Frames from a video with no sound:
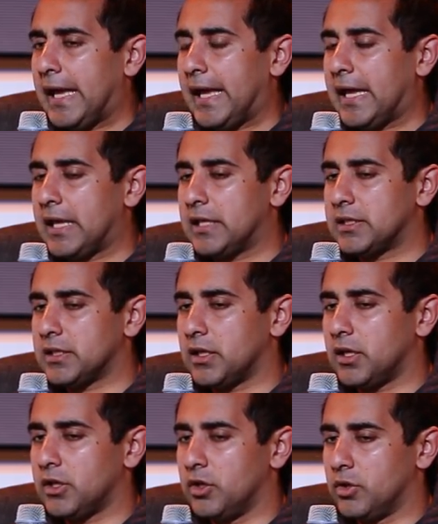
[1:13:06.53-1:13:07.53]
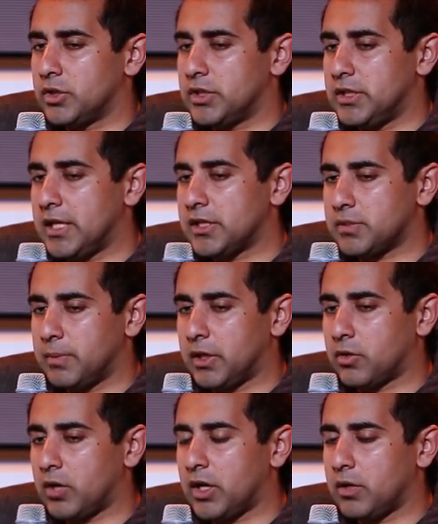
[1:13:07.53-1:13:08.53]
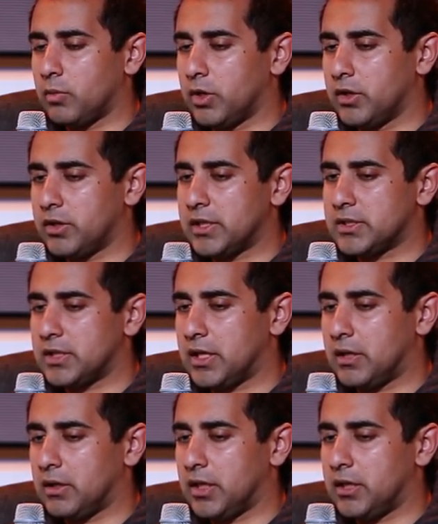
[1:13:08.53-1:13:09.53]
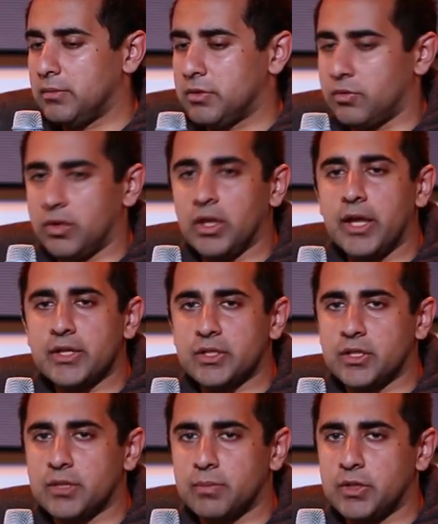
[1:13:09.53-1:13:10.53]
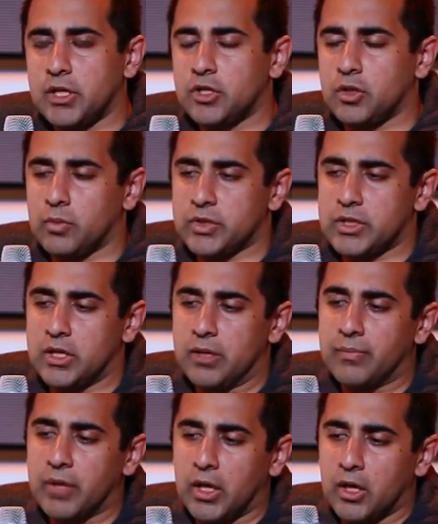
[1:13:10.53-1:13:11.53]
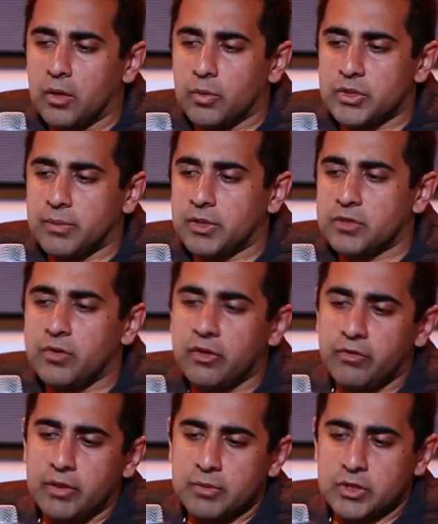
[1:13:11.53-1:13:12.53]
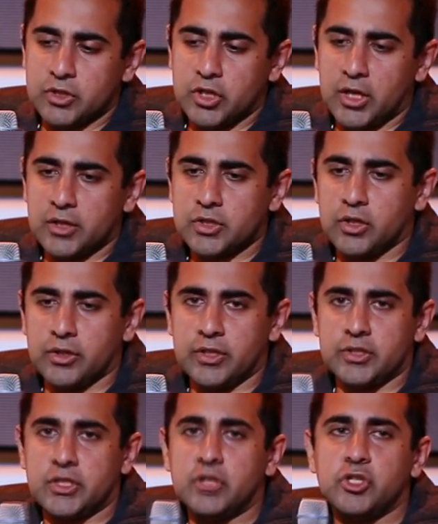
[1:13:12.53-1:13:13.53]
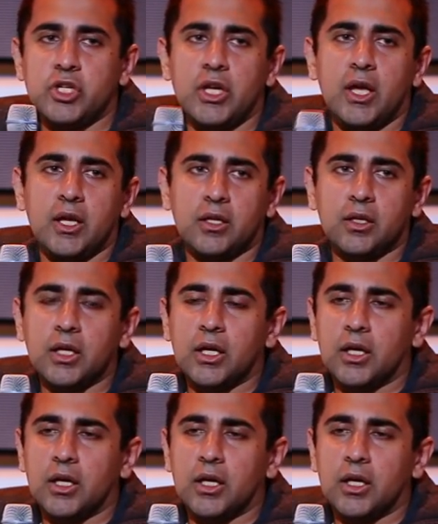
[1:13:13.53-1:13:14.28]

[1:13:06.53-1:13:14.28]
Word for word: And, to Deng's big credit, one of the things that led him to realize that this potential was there was something that's very famous in China. It's called the Xinjiang